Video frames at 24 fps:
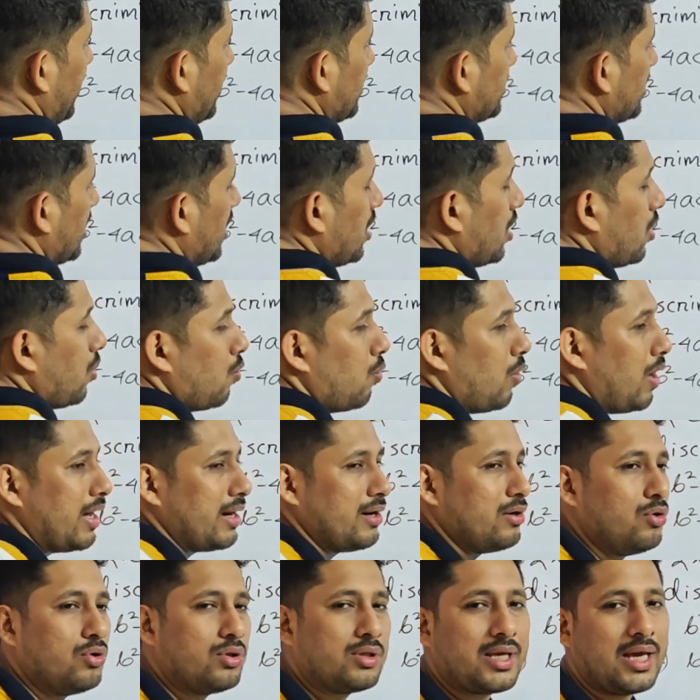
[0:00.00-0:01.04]
means
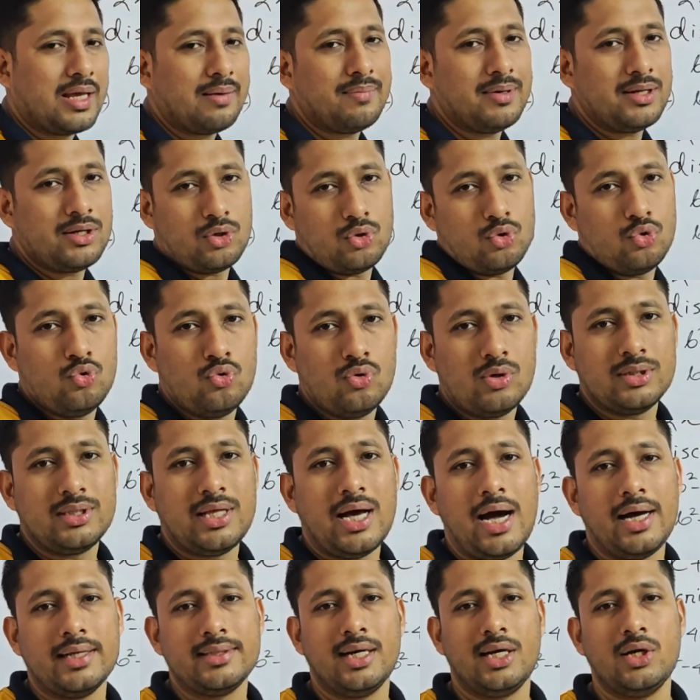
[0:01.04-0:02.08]
one root can be 2, the
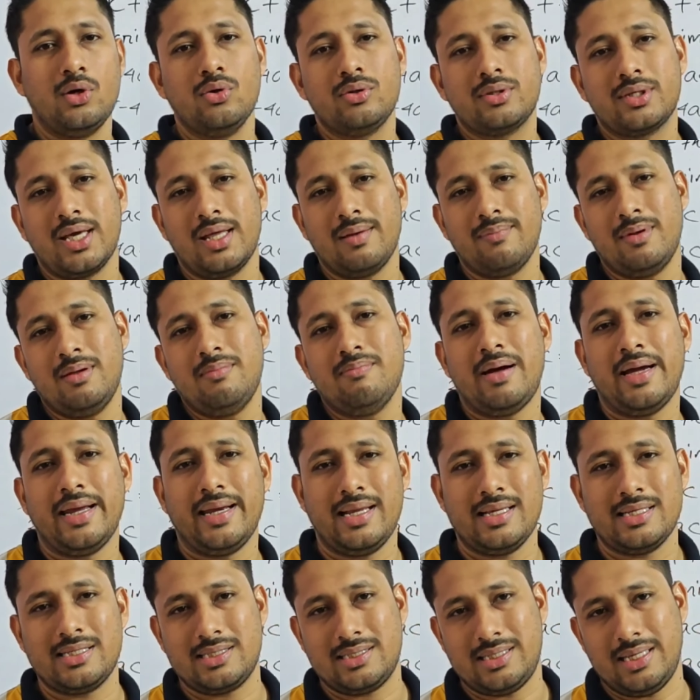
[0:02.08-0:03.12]
other root can be
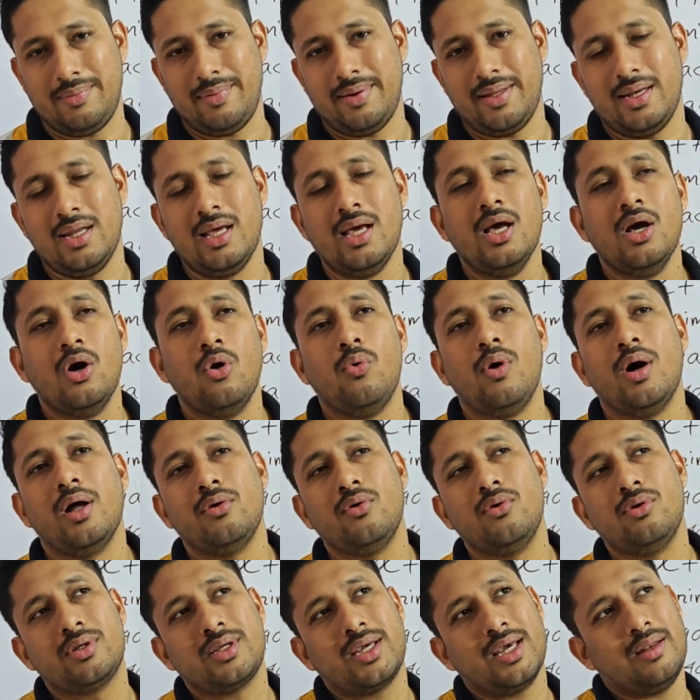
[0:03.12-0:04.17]
minus 7.
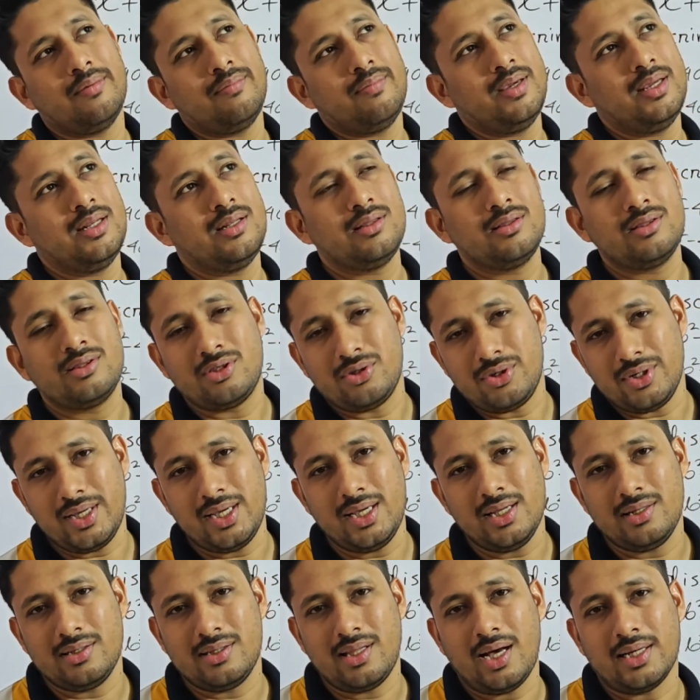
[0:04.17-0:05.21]
One root can be
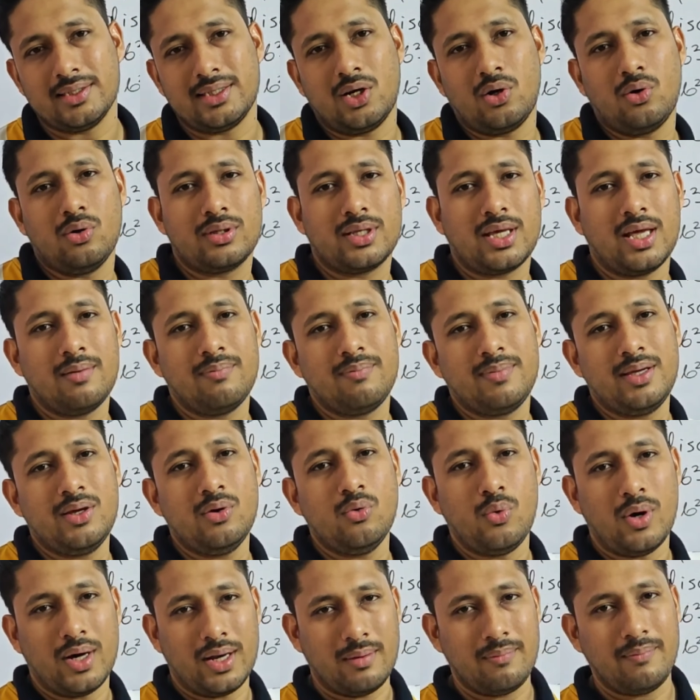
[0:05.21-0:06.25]
3, the other root can be
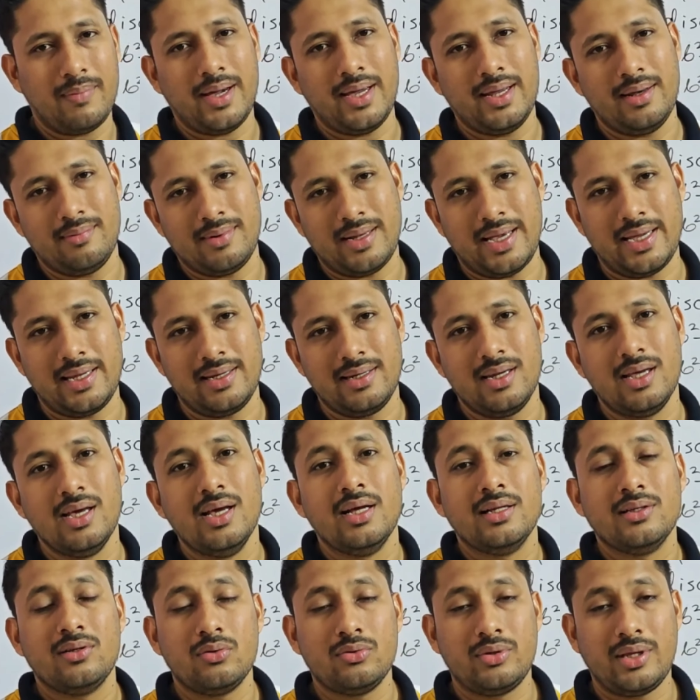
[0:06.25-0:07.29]
1 by
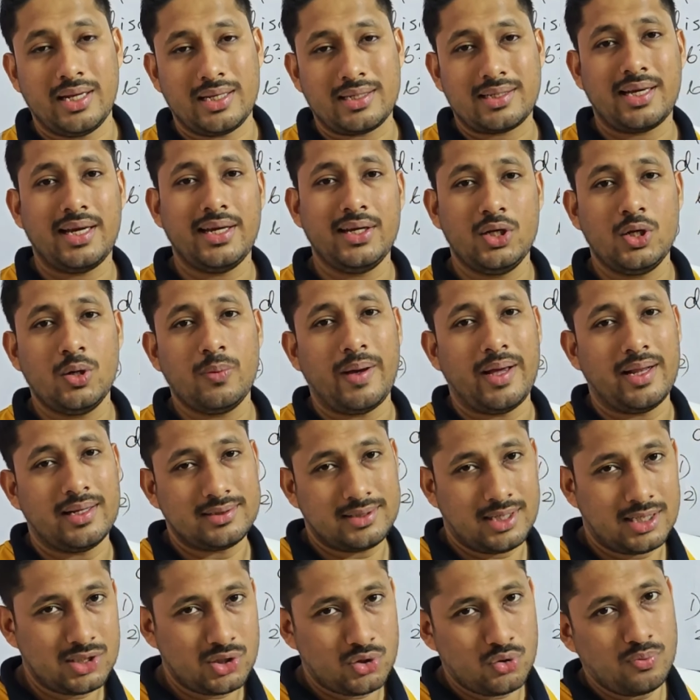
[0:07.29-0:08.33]
9. So that kind of
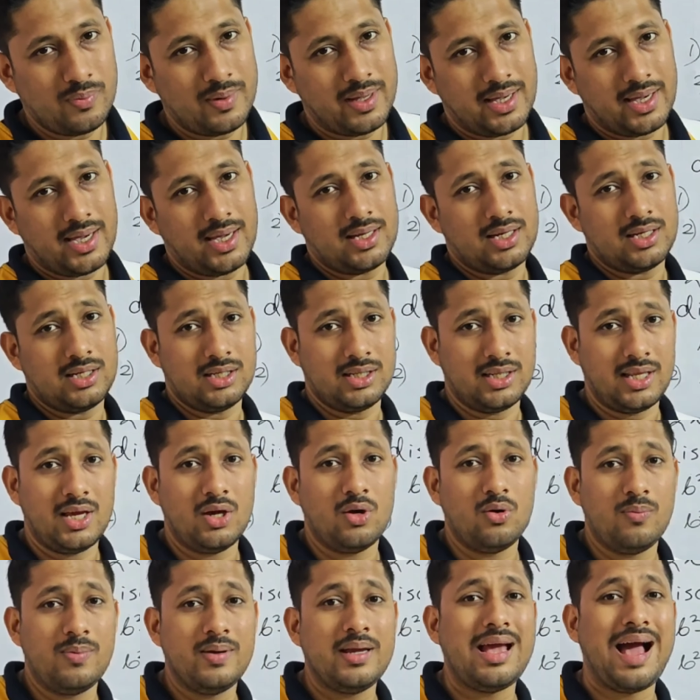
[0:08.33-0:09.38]
answers you may get. They
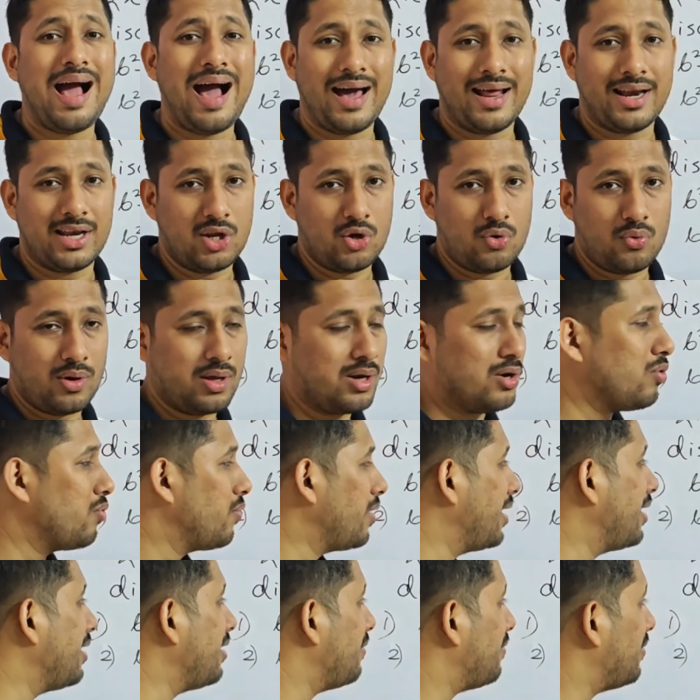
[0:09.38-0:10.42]
will be unequal.
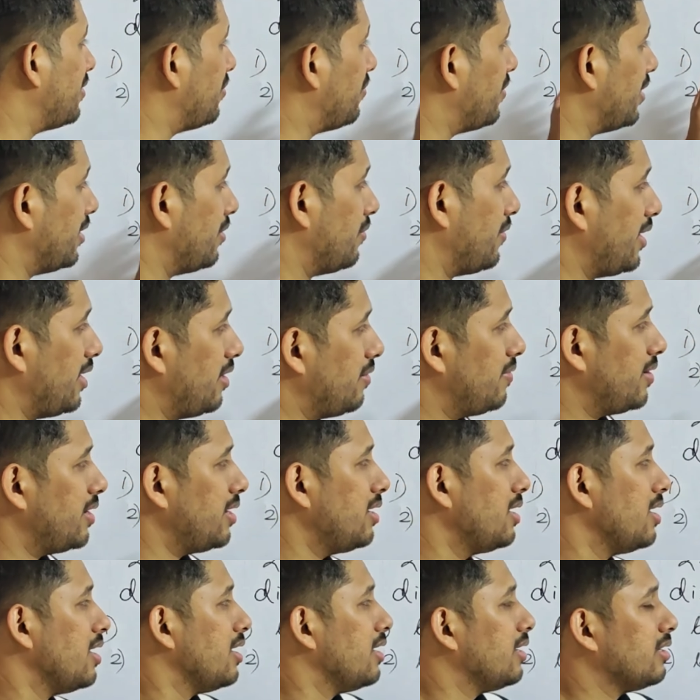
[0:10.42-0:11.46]

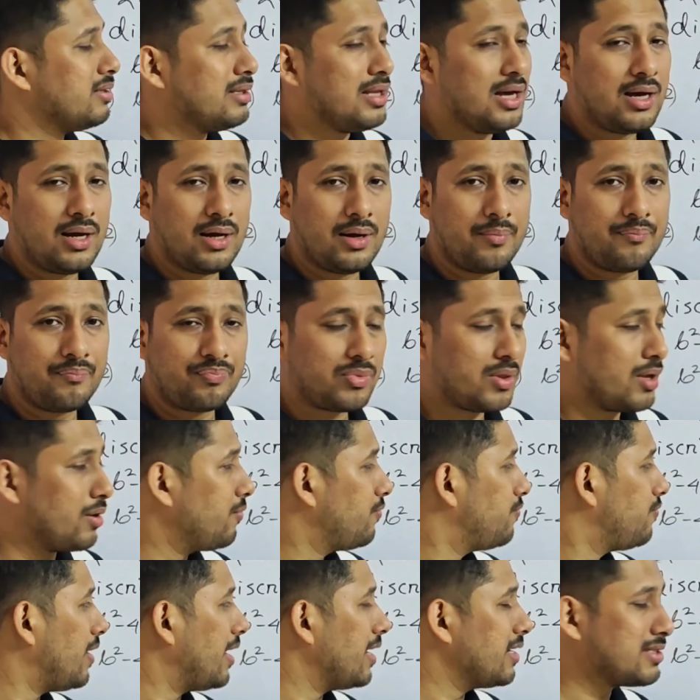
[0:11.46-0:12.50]
Wherever the
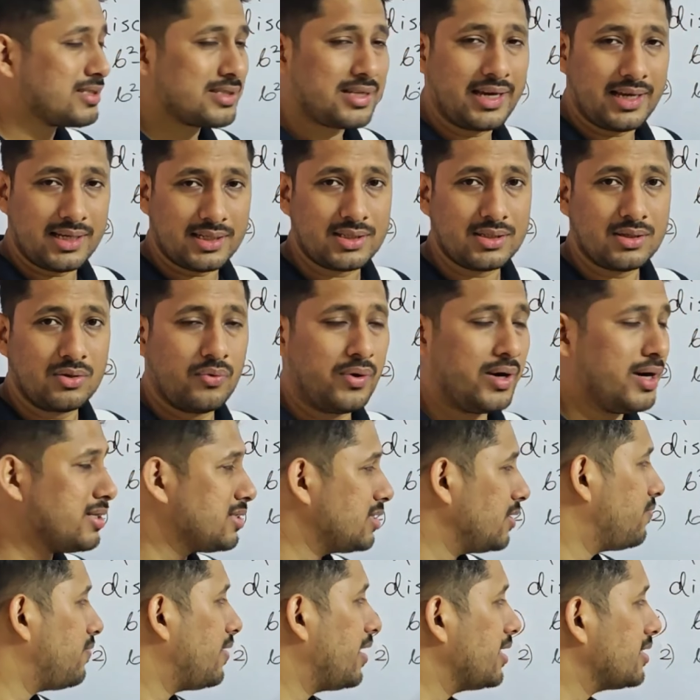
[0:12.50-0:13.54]
first case, whereas
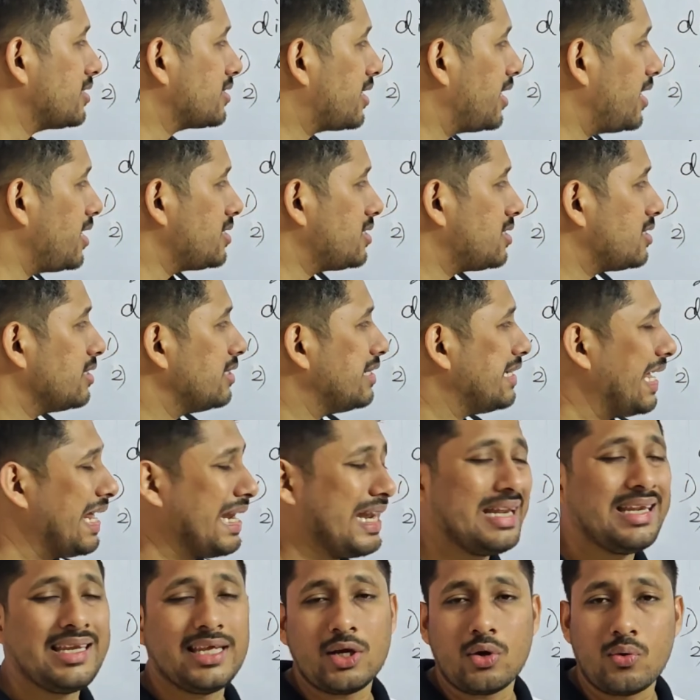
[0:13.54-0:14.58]
the first case real
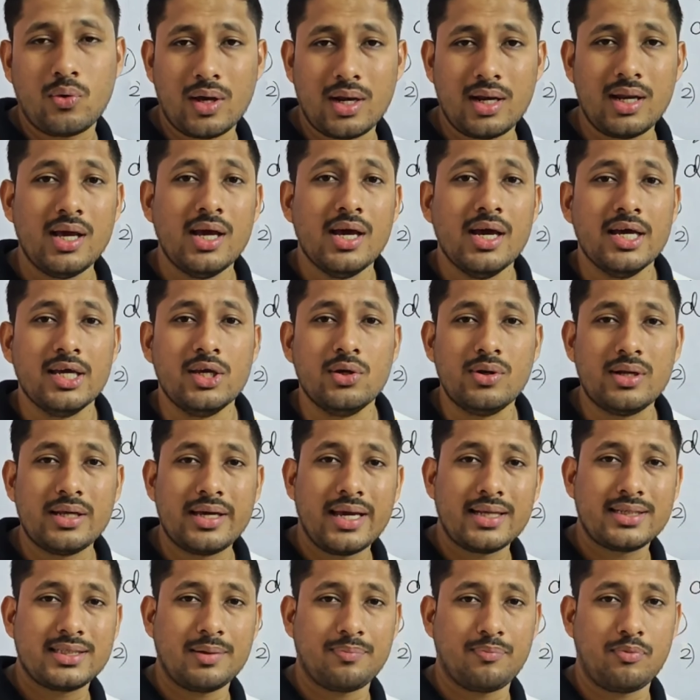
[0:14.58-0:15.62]
and equal, you will
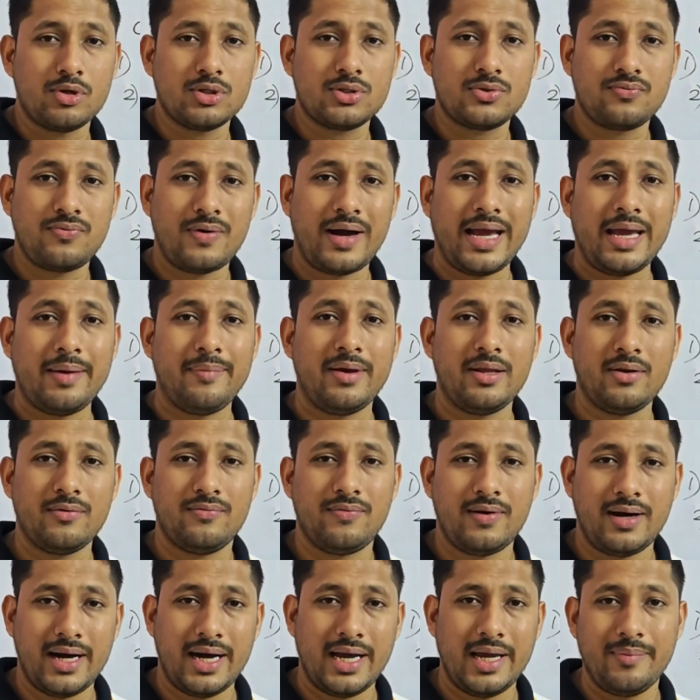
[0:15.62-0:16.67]
get suppose 5 and
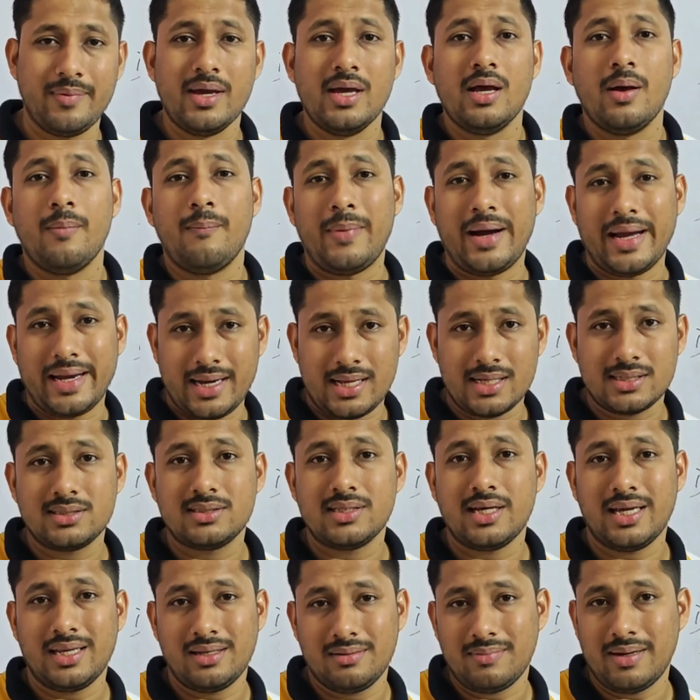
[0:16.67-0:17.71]
5, minus
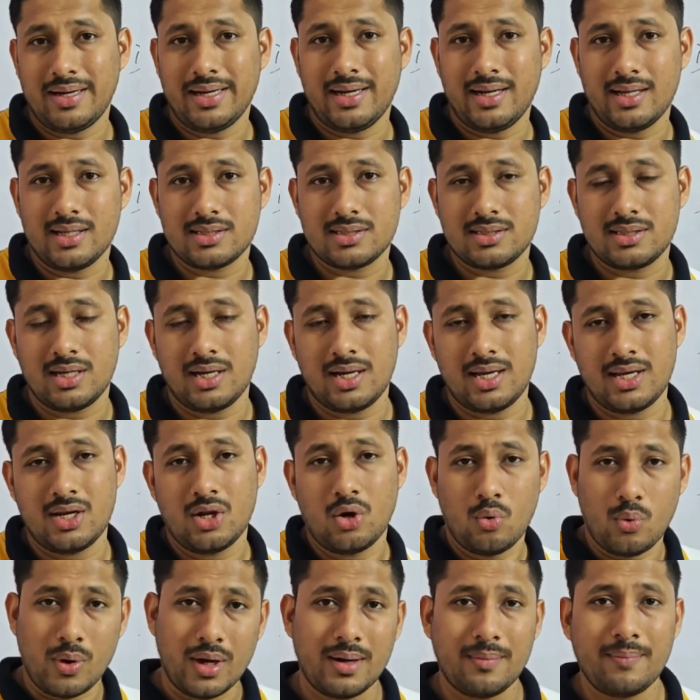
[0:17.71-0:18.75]

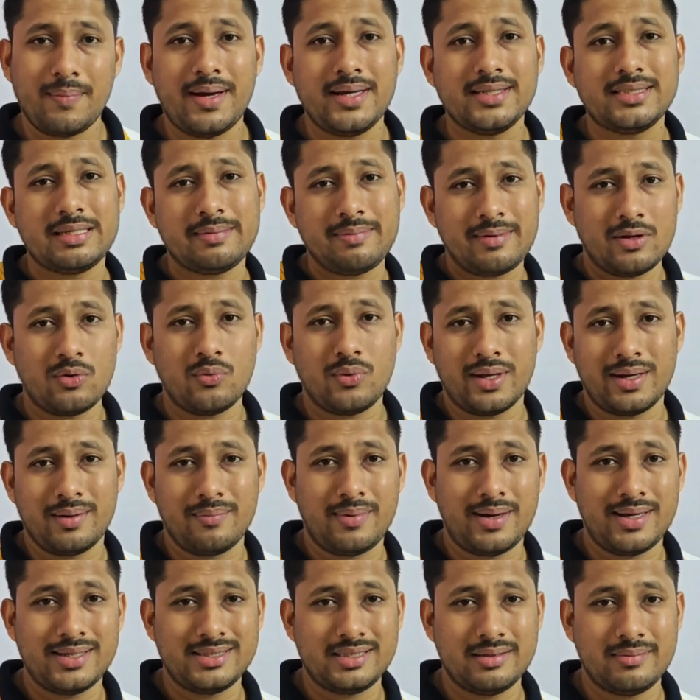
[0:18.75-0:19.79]
9, 1 by 7, 1
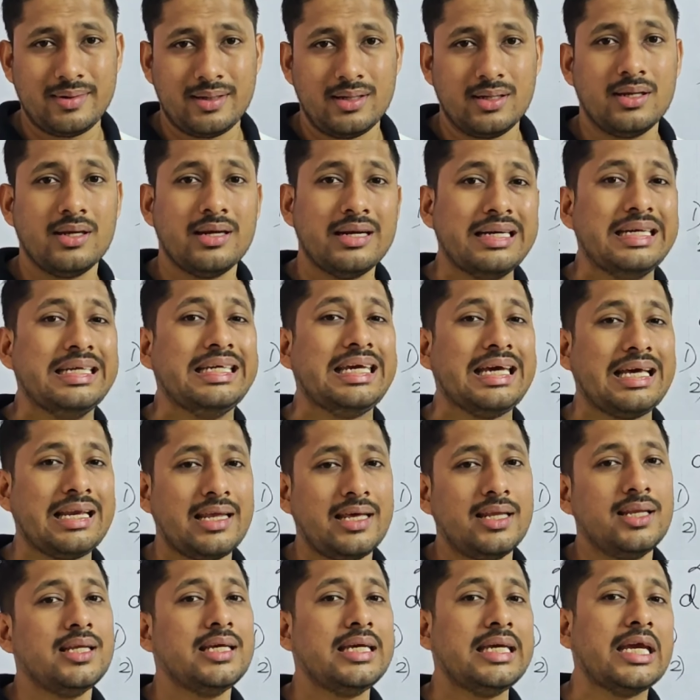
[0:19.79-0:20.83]
by 7, real
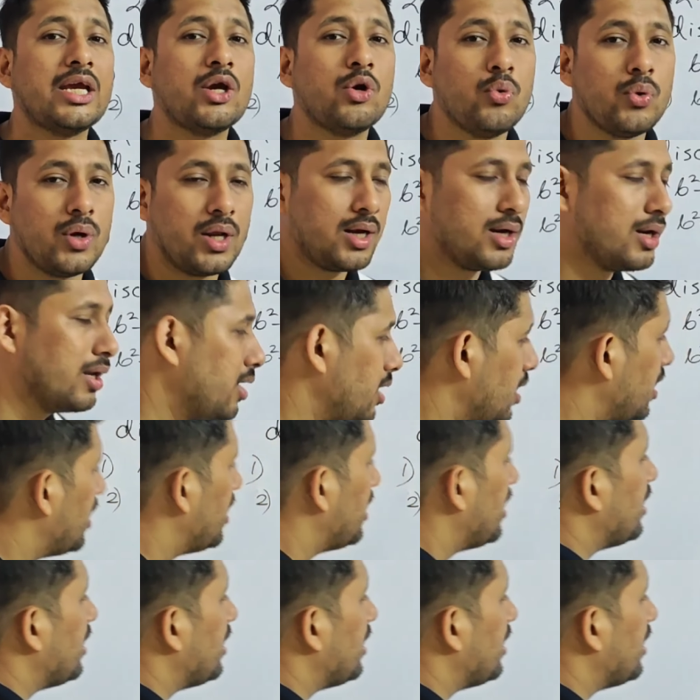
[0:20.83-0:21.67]
and equal.